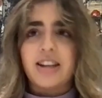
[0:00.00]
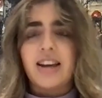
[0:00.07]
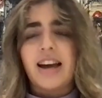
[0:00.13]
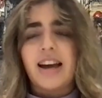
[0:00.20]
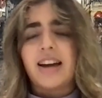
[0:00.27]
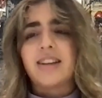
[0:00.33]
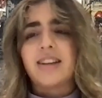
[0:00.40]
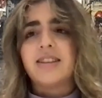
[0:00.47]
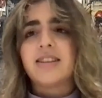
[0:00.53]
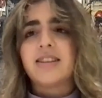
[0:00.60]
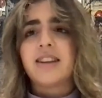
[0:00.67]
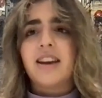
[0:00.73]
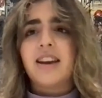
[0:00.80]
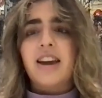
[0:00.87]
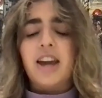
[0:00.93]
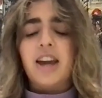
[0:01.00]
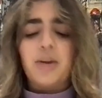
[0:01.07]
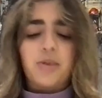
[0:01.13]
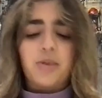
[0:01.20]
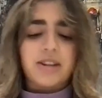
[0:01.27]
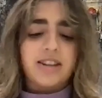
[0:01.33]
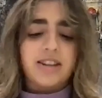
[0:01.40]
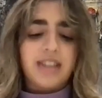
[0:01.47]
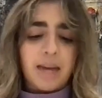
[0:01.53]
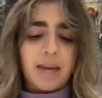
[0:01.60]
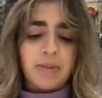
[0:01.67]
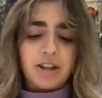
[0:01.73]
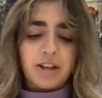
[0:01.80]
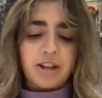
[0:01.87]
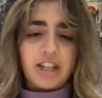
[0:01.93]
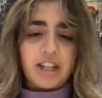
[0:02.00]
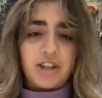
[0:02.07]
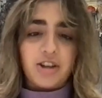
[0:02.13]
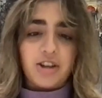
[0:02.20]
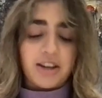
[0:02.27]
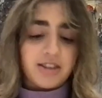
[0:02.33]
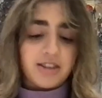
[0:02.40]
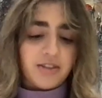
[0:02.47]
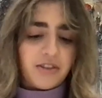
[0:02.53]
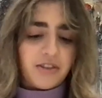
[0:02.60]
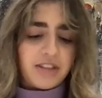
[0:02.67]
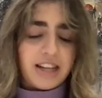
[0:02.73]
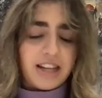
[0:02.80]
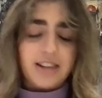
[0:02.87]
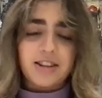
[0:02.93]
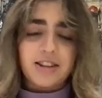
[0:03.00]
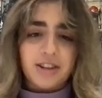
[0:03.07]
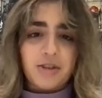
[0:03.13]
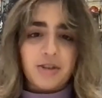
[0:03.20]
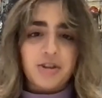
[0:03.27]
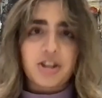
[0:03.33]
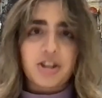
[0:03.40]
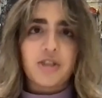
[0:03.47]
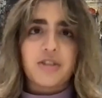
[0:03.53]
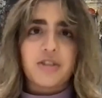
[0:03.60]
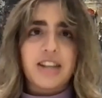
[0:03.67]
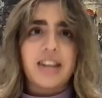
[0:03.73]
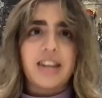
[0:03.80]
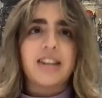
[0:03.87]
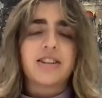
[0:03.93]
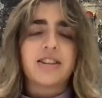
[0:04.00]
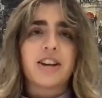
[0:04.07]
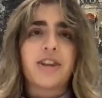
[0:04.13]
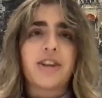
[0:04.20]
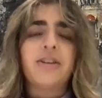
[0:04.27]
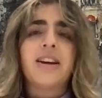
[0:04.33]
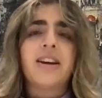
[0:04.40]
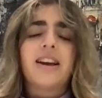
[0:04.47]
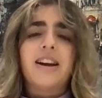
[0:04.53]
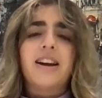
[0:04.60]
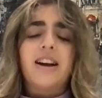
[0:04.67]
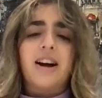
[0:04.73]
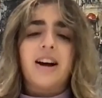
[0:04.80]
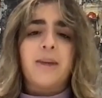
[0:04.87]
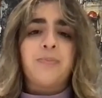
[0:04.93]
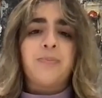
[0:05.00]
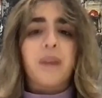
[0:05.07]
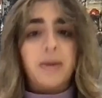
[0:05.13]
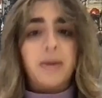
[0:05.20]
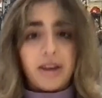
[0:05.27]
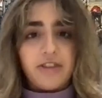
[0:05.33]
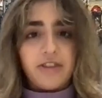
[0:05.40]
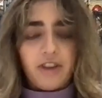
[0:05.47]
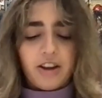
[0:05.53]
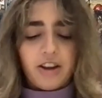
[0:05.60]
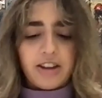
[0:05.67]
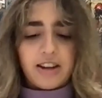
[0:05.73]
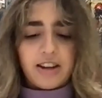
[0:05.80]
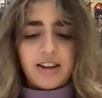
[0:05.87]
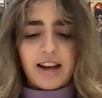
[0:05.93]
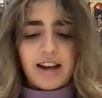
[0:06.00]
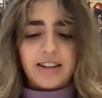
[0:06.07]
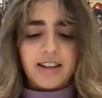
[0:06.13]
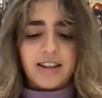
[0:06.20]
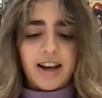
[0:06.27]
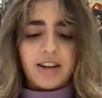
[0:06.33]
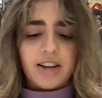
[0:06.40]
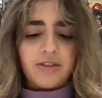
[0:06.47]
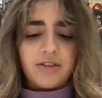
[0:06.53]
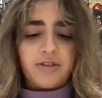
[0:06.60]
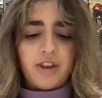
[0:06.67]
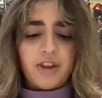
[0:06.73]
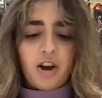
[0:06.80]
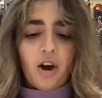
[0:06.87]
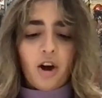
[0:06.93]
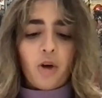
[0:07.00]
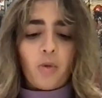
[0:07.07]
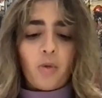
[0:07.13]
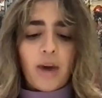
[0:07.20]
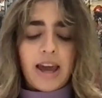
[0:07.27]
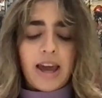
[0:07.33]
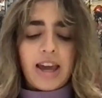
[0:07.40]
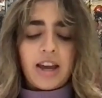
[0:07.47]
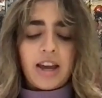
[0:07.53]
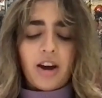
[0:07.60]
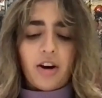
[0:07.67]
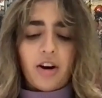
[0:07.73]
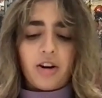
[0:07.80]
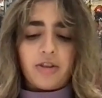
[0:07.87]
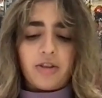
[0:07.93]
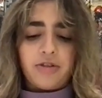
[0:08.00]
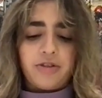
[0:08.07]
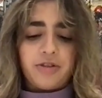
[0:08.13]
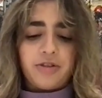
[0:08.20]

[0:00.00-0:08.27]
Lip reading: and it was established in 2015, so just over 10 years ago, by my father as kind of a way of,